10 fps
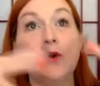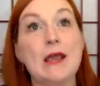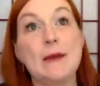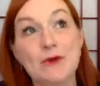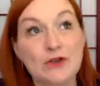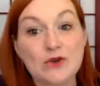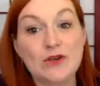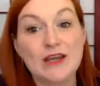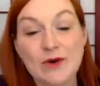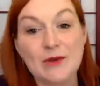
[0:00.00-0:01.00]
amber
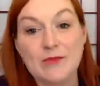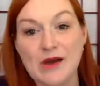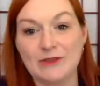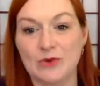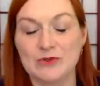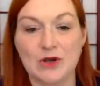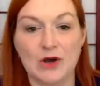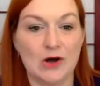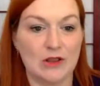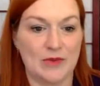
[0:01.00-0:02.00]
unit one month where it was
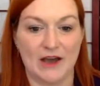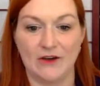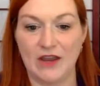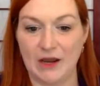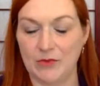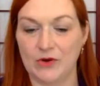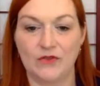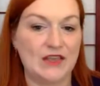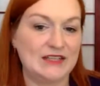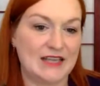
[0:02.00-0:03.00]
all about amber and
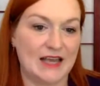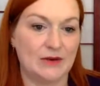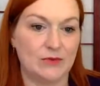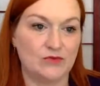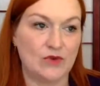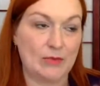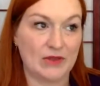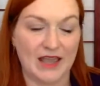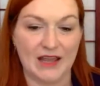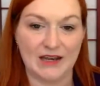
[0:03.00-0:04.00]
things that
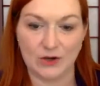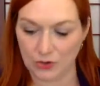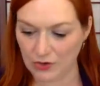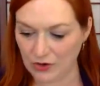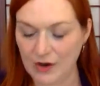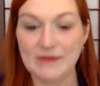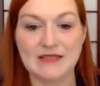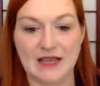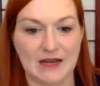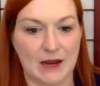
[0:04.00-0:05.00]
replicated or, or
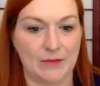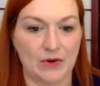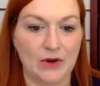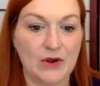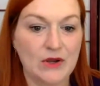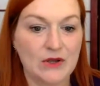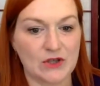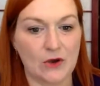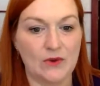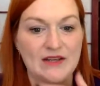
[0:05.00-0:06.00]
imitated amber.
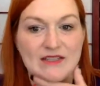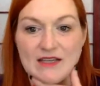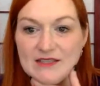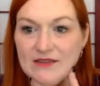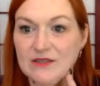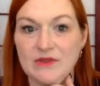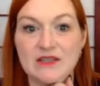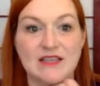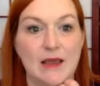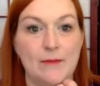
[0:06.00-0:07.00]
So it does have some of the
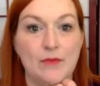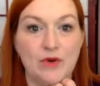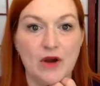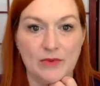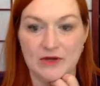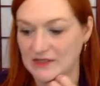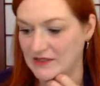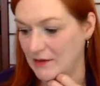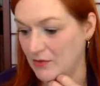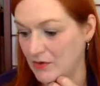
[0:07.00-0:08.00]
same properties as
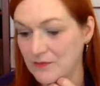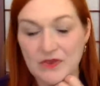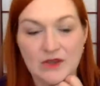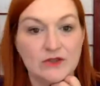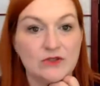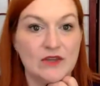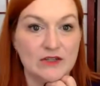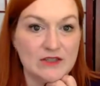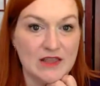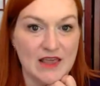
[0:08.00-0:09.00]
amber. So
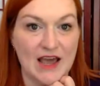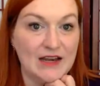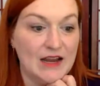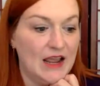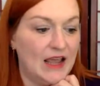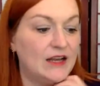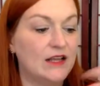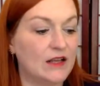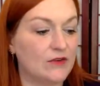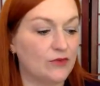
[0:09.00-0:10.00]
there's that.
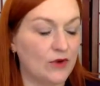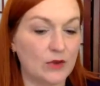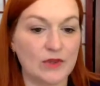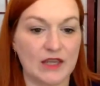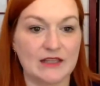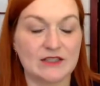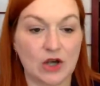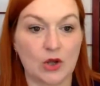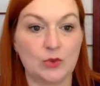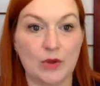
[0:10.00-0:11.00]
And frequently it's
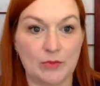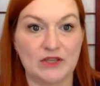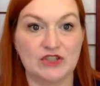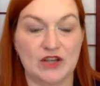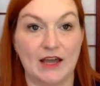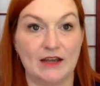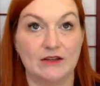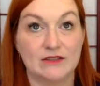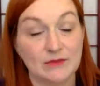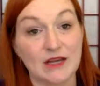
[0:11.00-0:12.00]
called Whitby Jet.
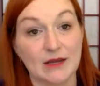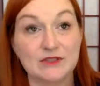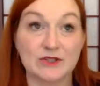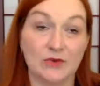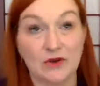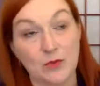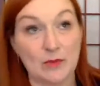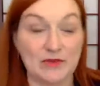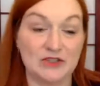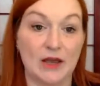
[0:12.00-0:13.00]
Sometimes it's called
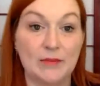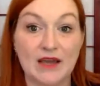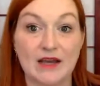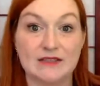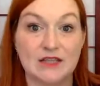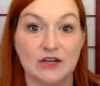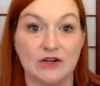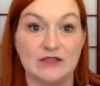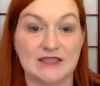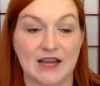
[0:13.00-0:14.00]
Whitby Jet because there
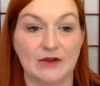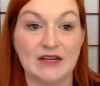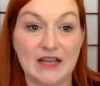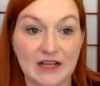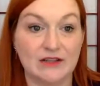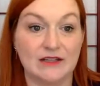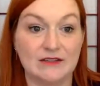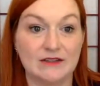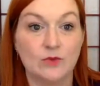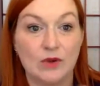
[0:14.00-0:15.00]
is a town in
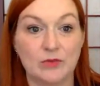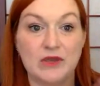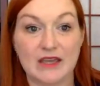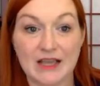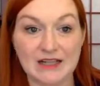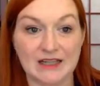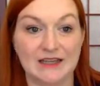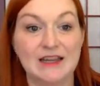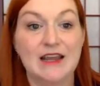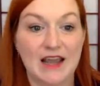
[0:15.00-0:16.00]
England, Whitby,
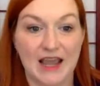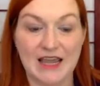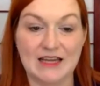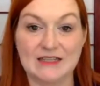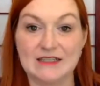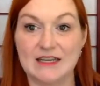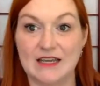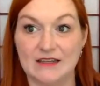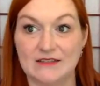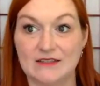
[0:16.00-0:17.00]
England, and
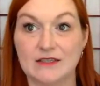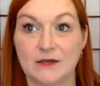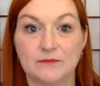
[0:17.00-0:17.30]
it